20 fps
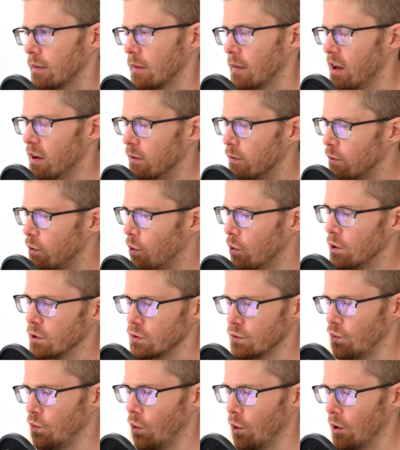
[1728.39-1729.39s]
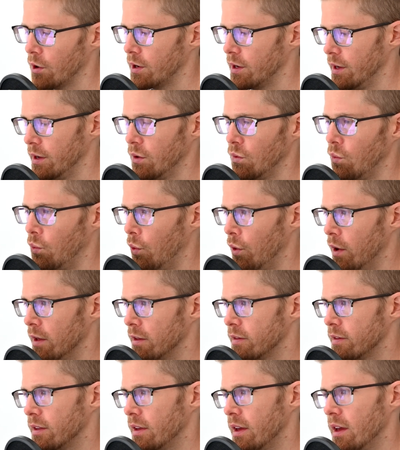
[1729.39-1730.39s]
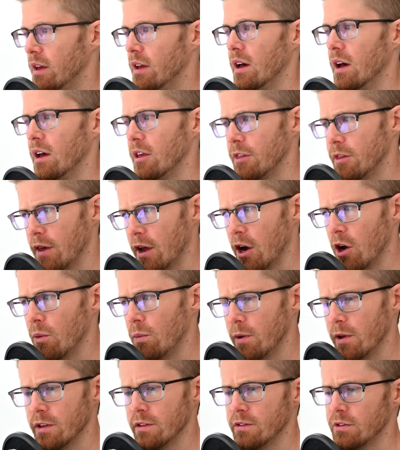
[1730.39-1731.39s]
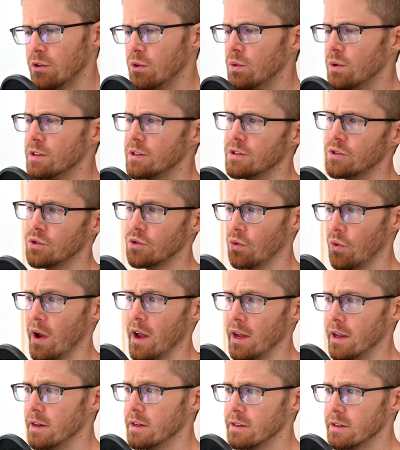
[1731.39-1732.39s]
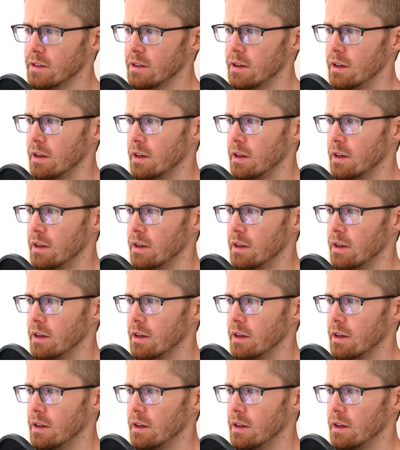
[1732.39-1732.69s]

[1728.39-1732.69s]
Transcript: Of course, working with a therapist who is trained